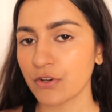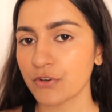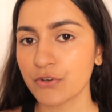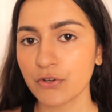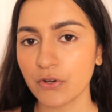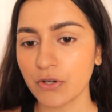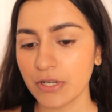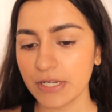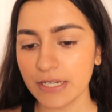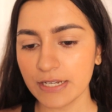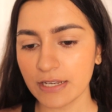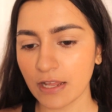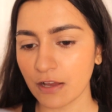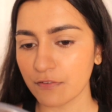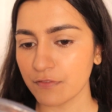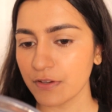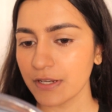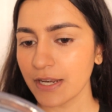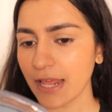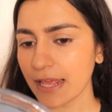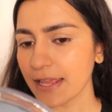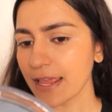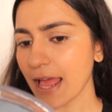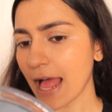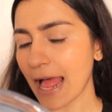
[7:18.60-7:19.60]
Really love
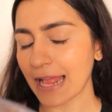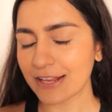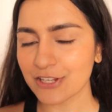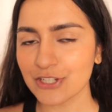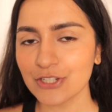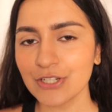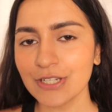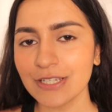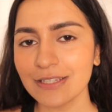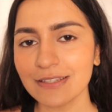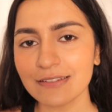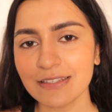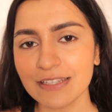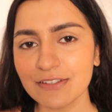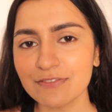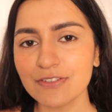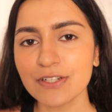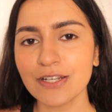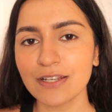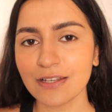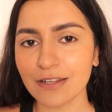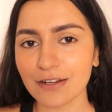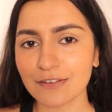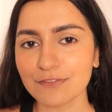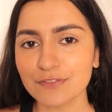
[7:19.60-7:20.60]
it. I actually
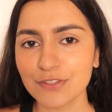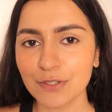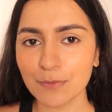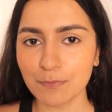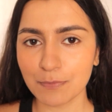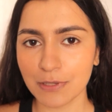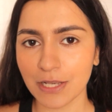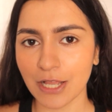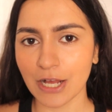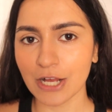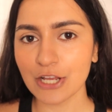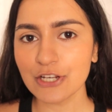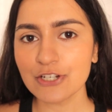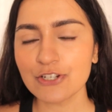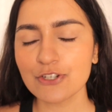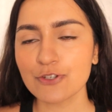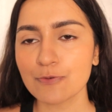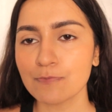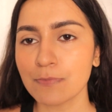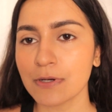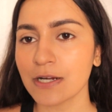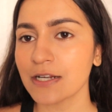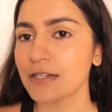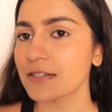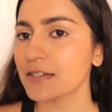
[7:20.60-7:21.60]
even love the
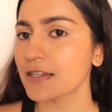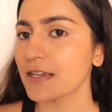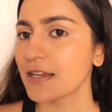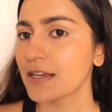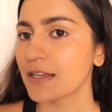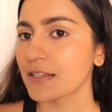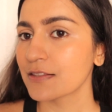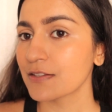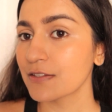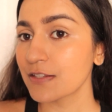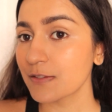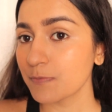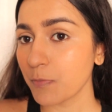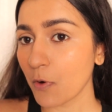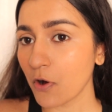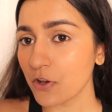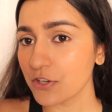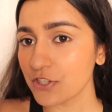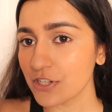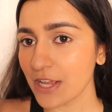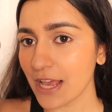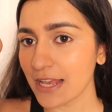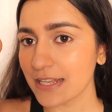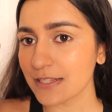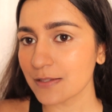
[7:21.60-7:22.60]
blush, but the
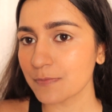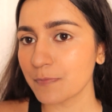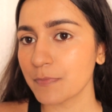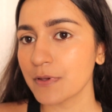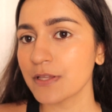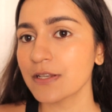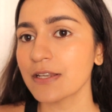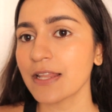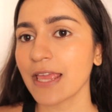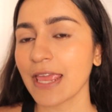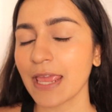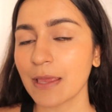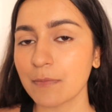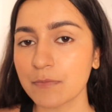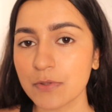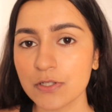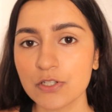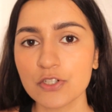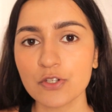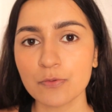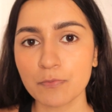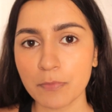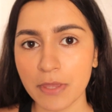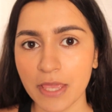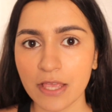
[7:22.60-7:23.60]
sponge has been
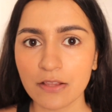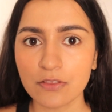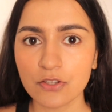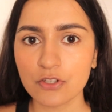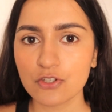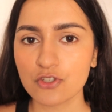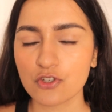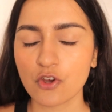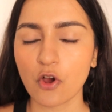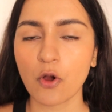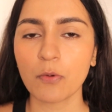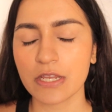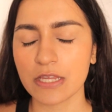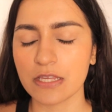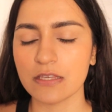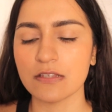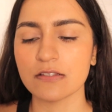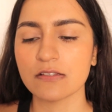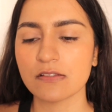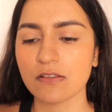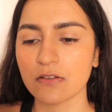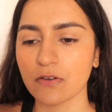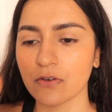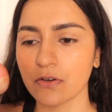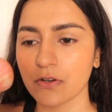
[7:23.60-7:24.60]
able to make the job
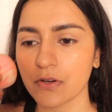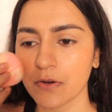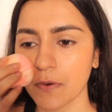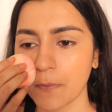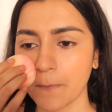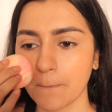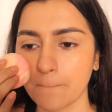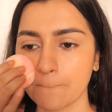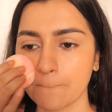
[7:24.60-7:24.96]
easier.